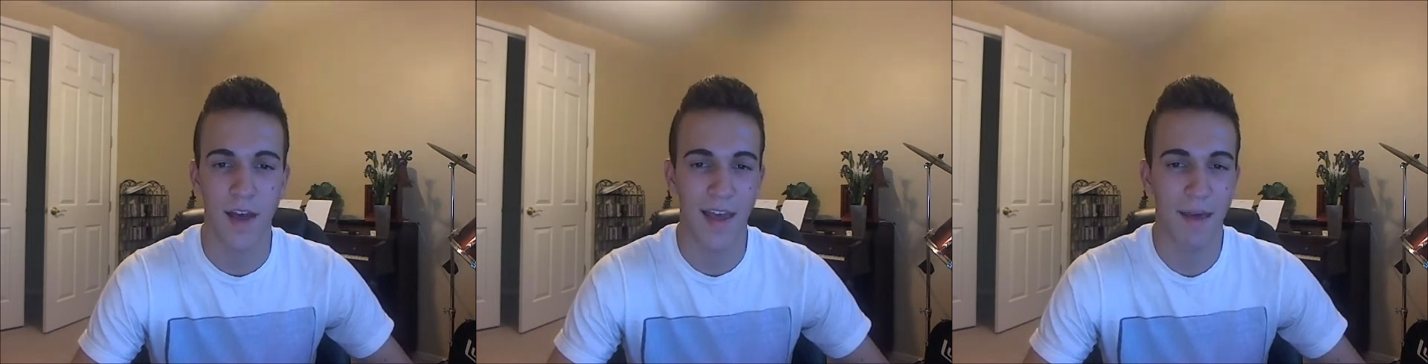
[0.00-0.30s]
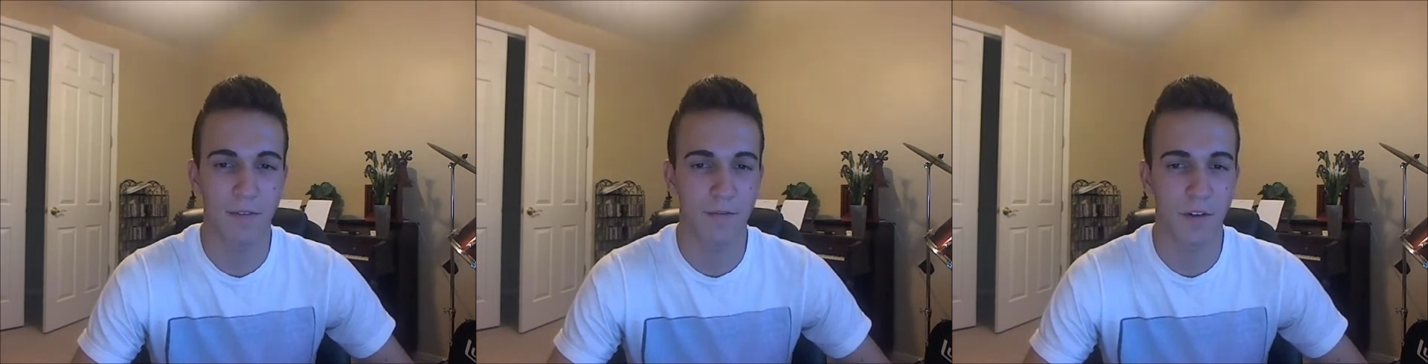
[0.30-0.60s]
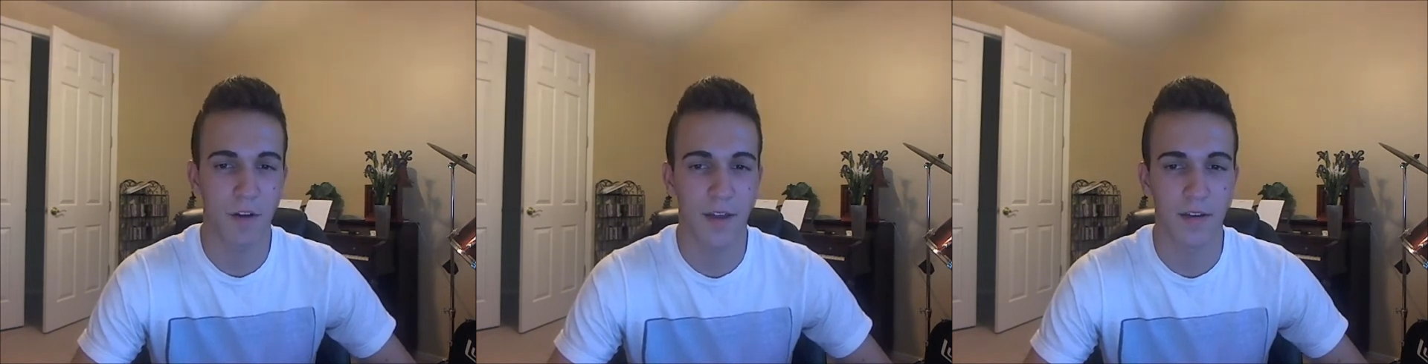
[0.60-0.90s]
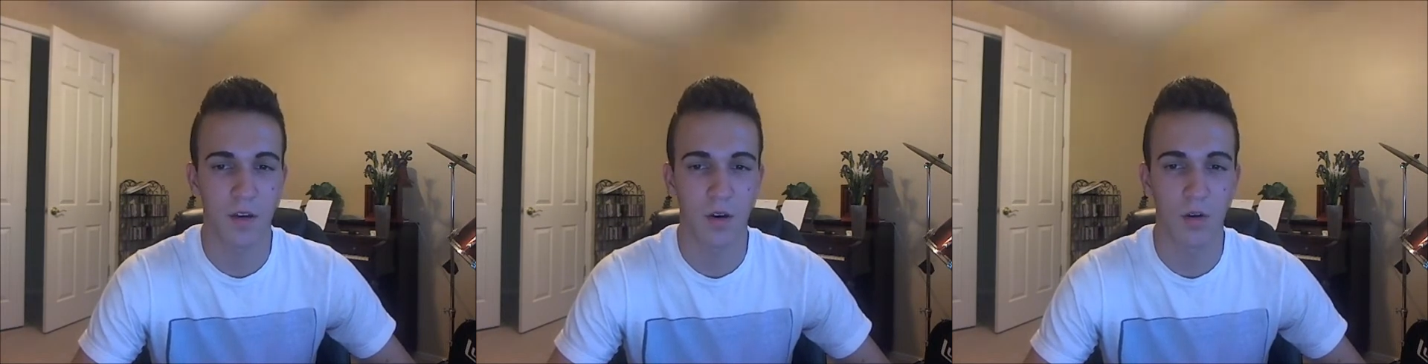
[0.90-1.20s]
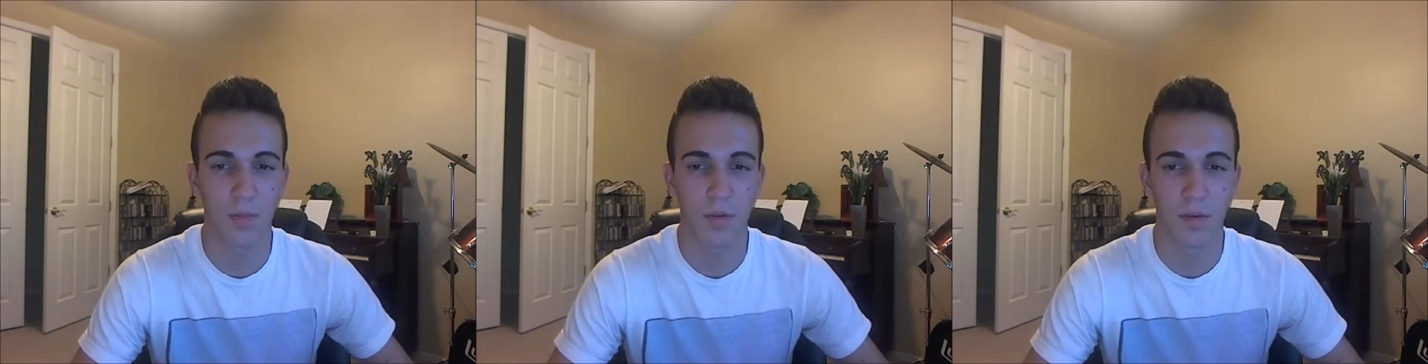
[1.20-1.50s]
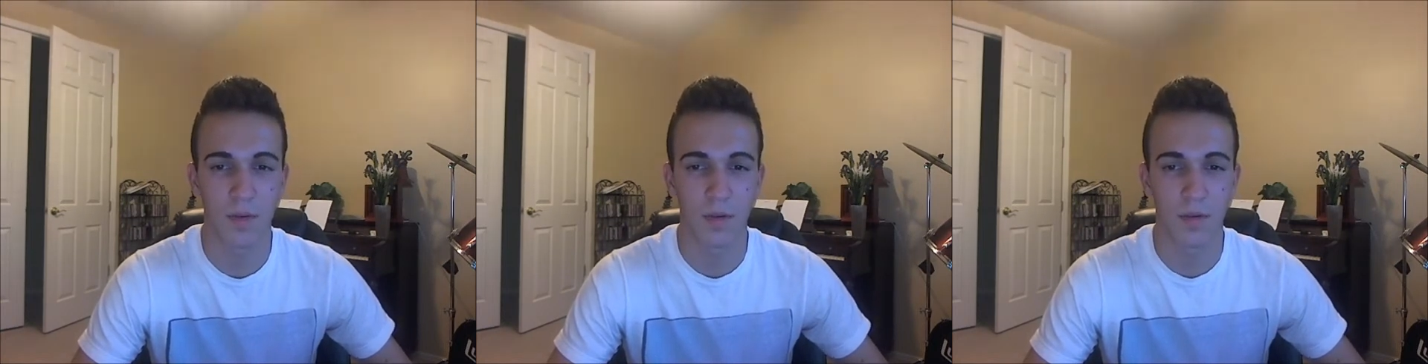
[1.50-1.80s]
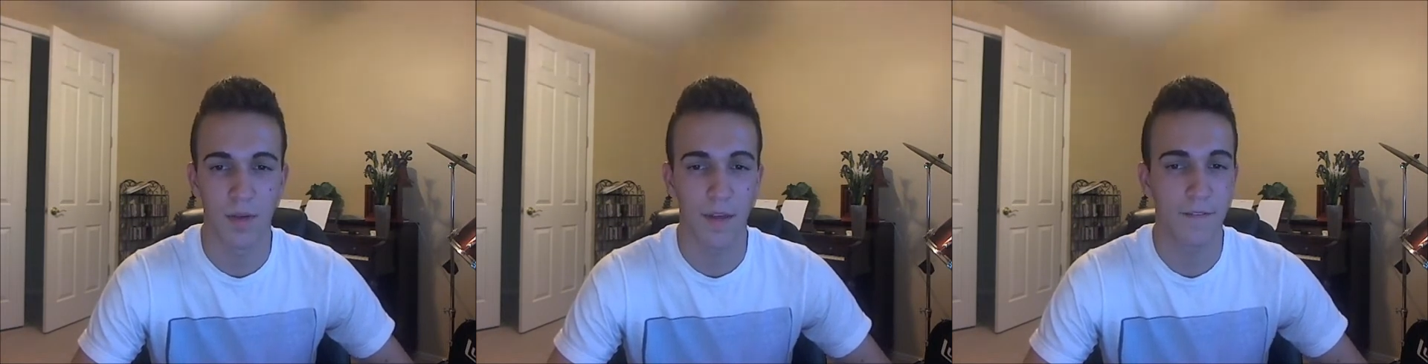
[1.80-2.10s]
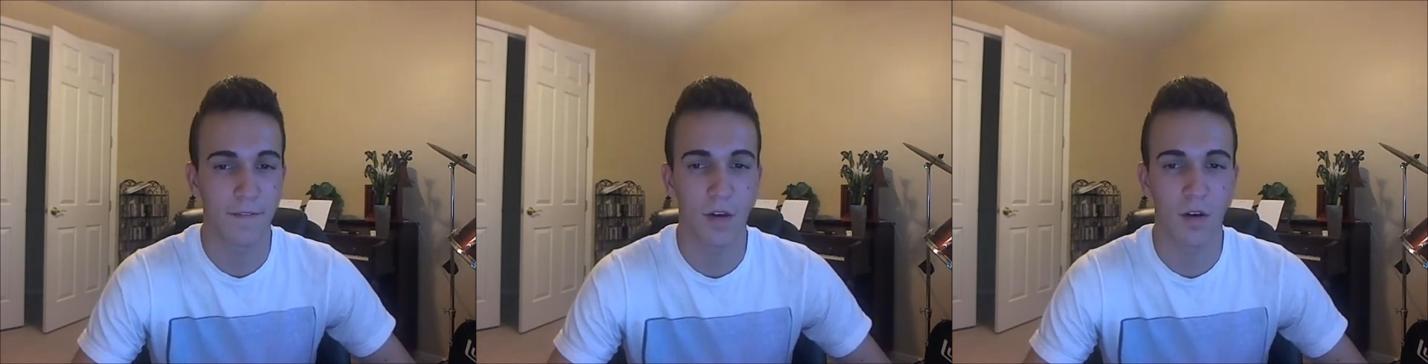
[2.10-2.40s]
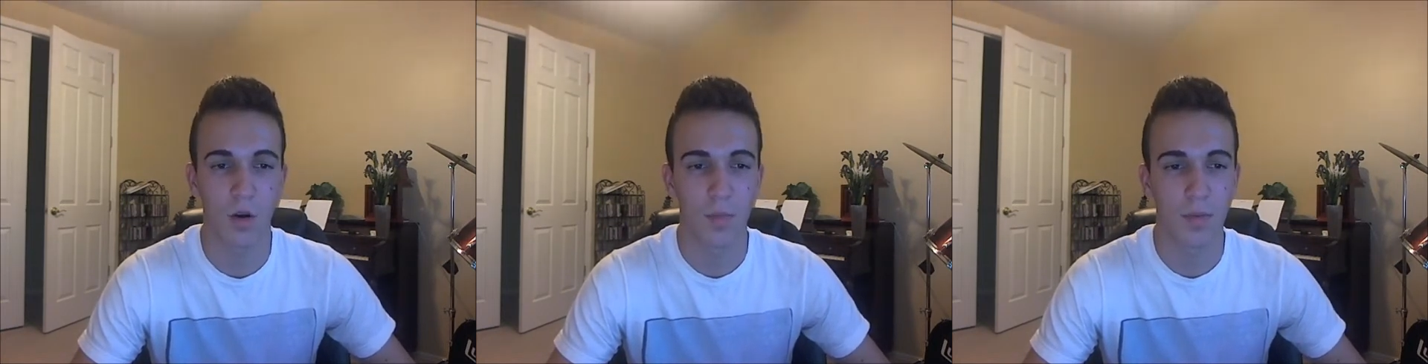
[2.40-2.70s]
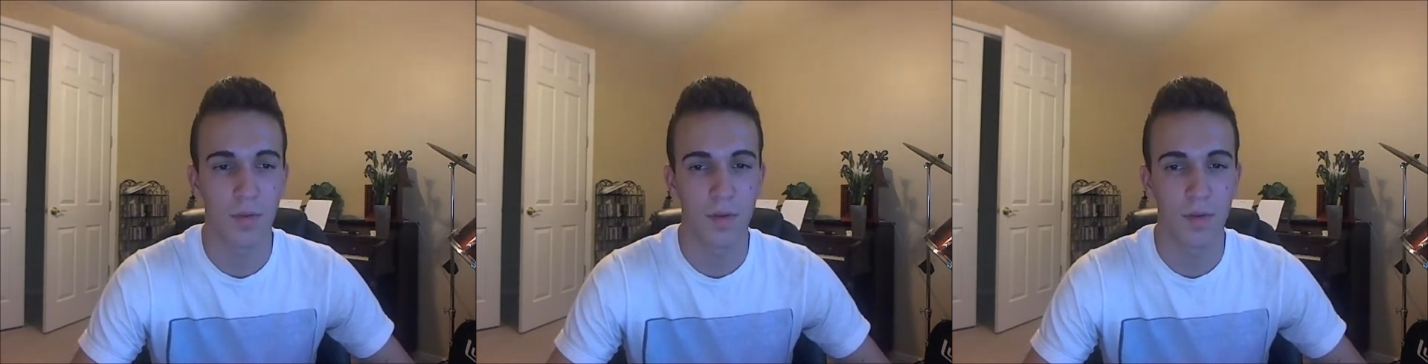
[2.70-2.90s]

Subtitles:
I haven't forgotten hope. I fear hope.